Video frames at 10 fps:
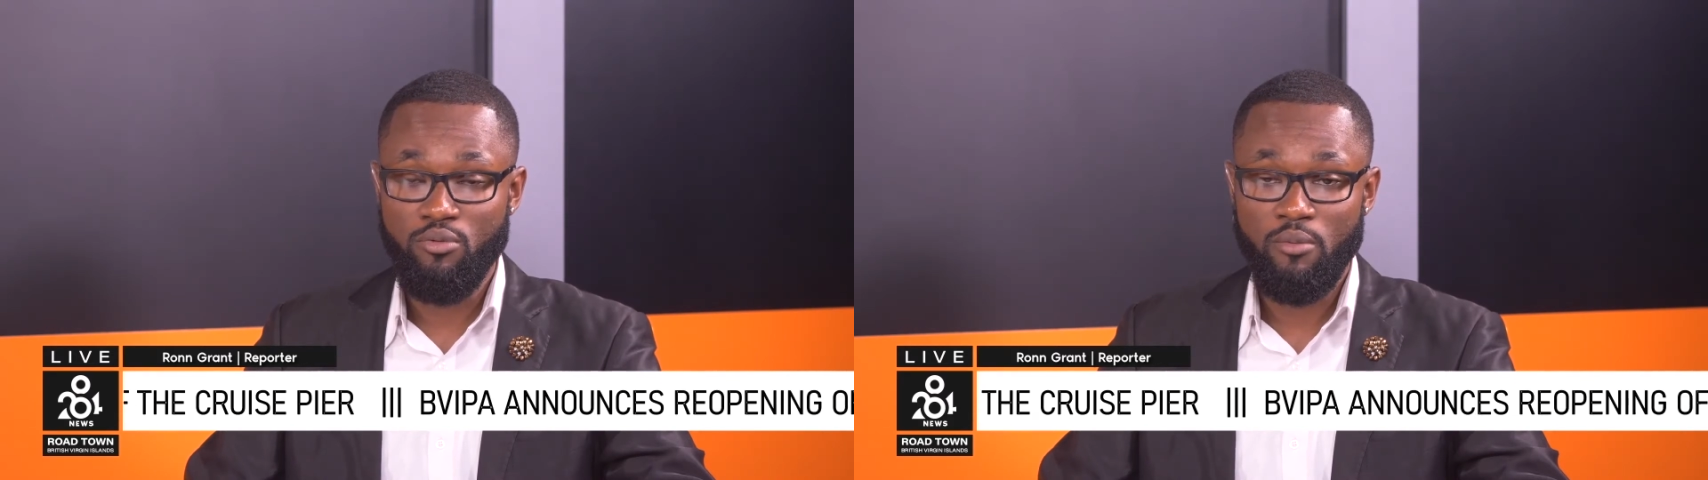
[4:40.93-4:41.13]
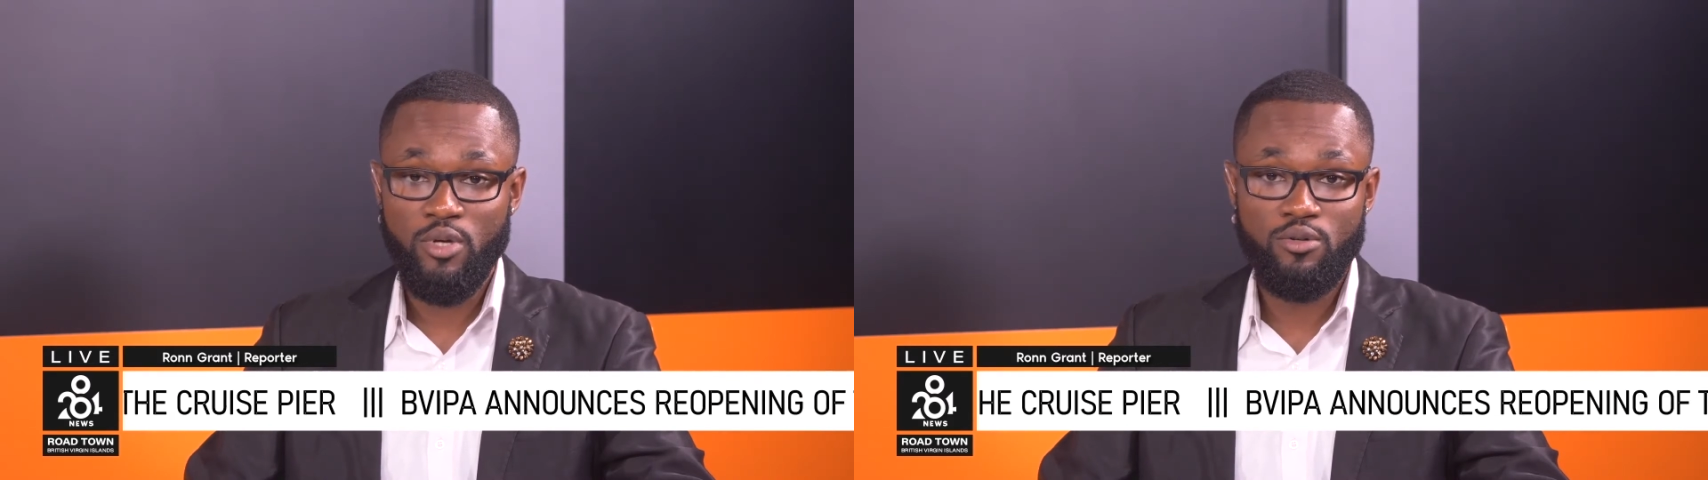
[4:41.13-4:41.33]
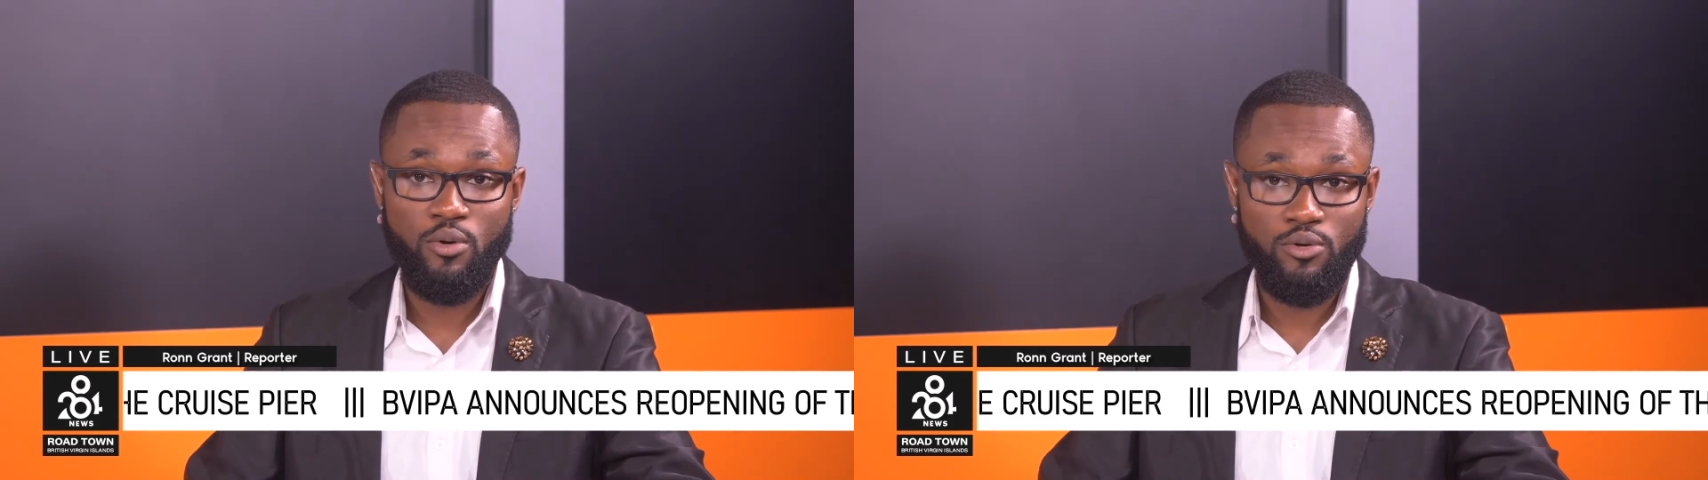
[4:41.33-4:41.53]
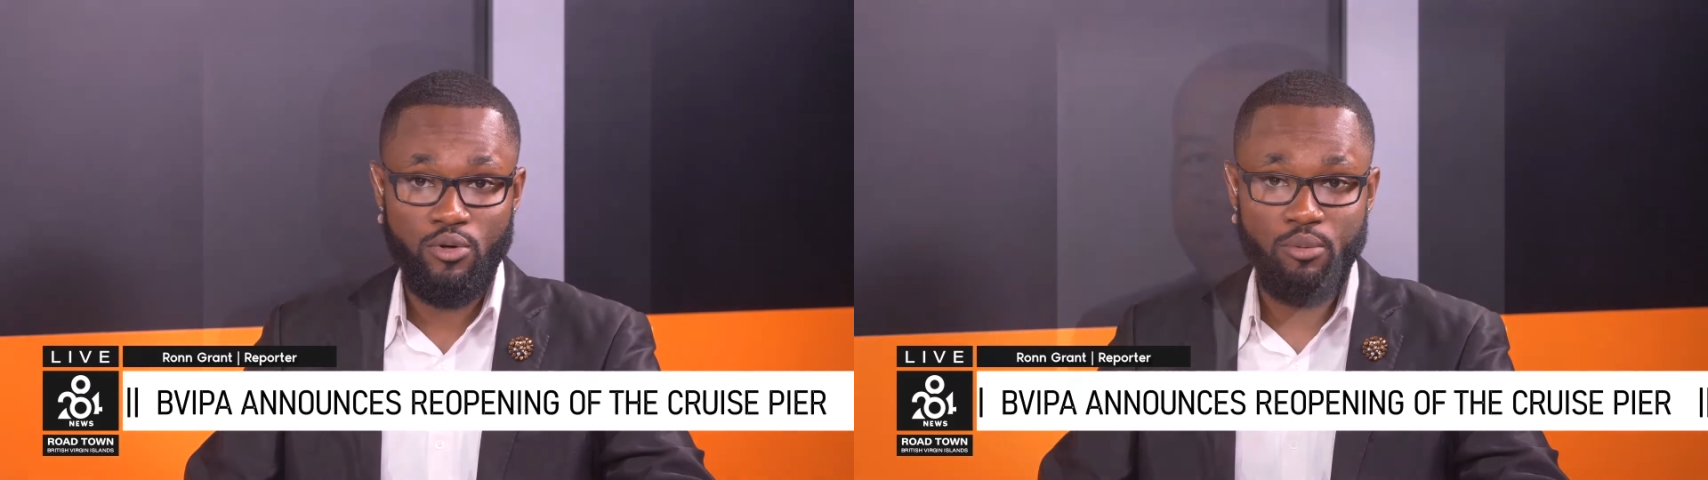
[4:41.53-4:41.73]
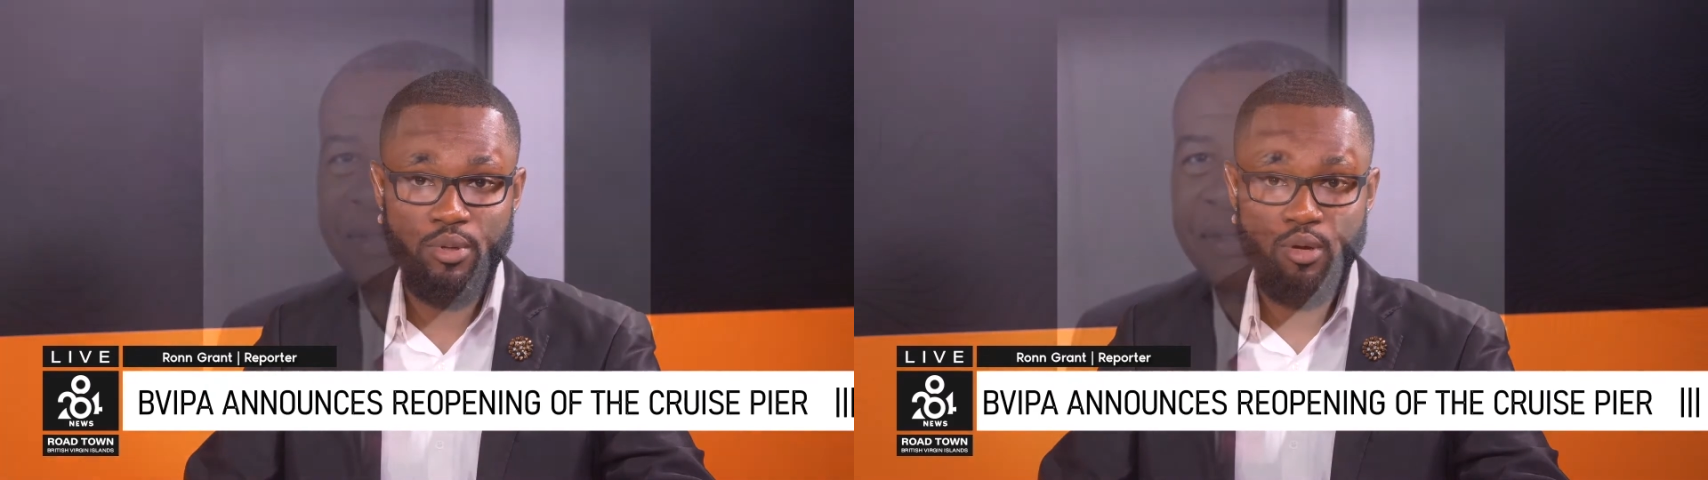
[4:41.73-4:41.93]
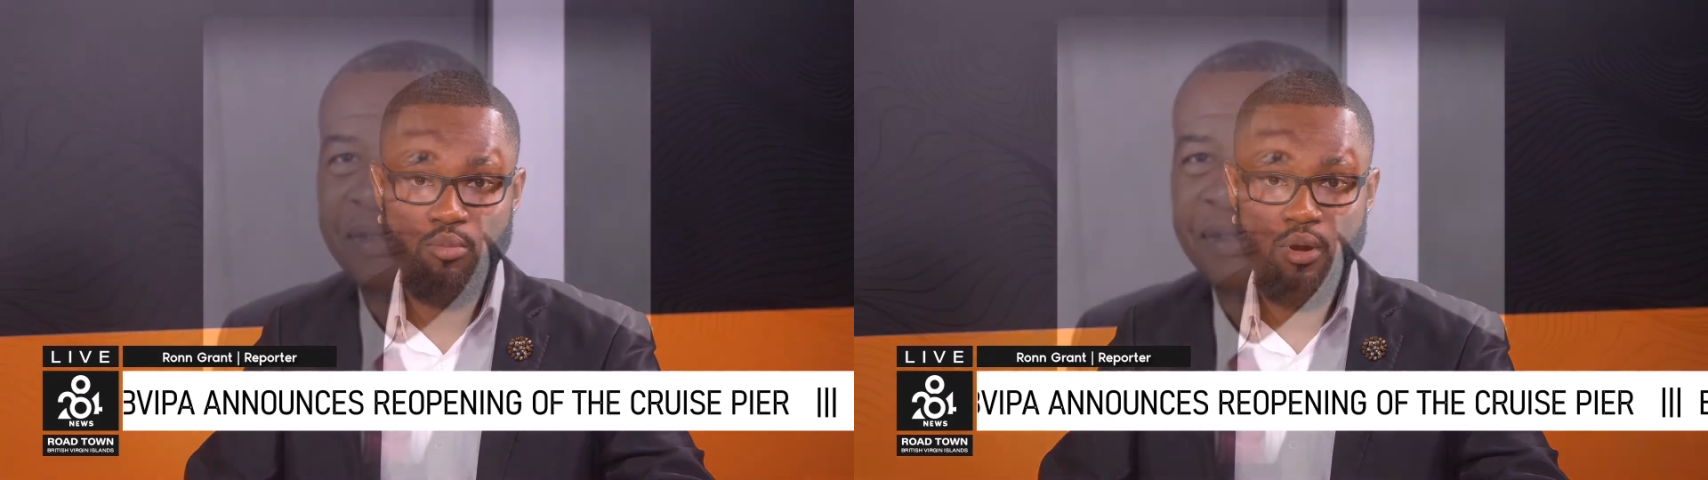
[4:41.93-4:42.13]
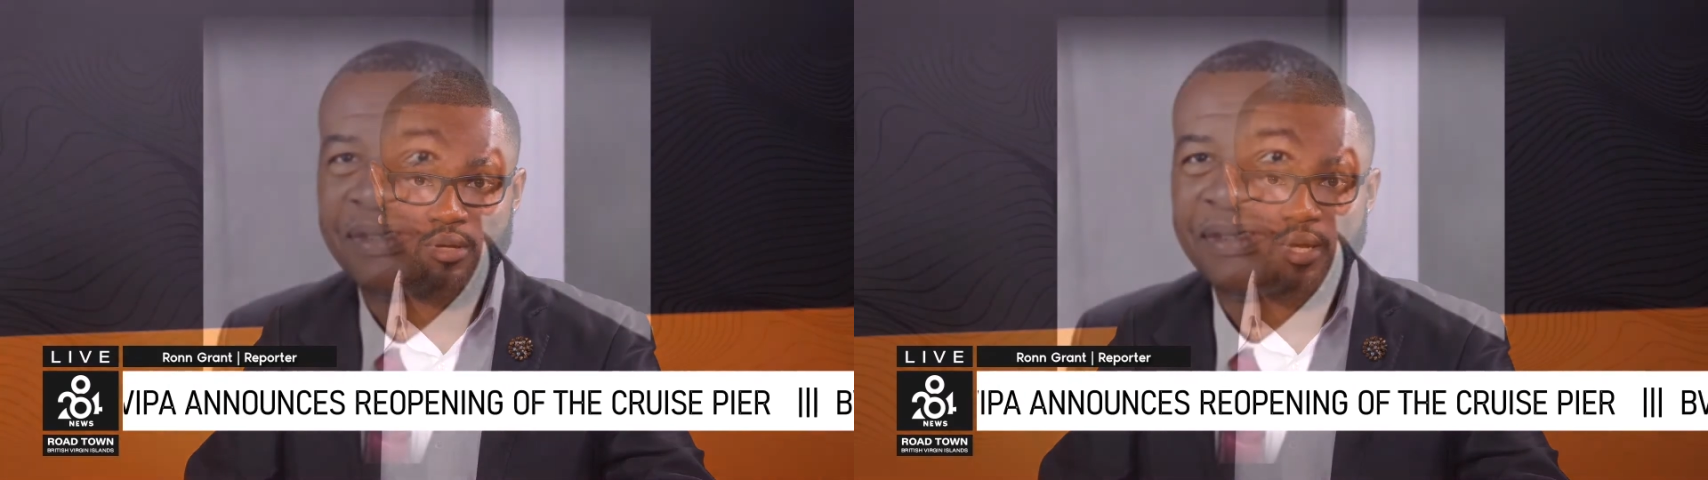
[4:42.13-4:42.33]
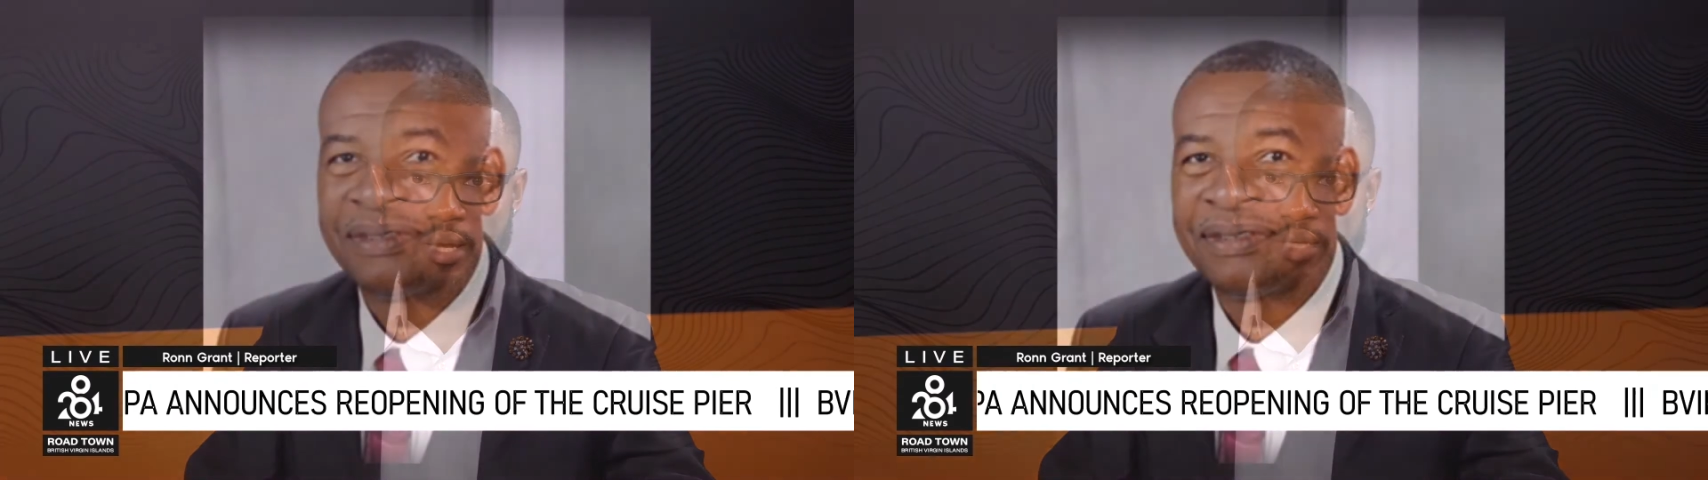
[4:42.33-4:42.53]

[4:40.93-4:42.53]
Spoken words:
Rumney Tortola Pier Park,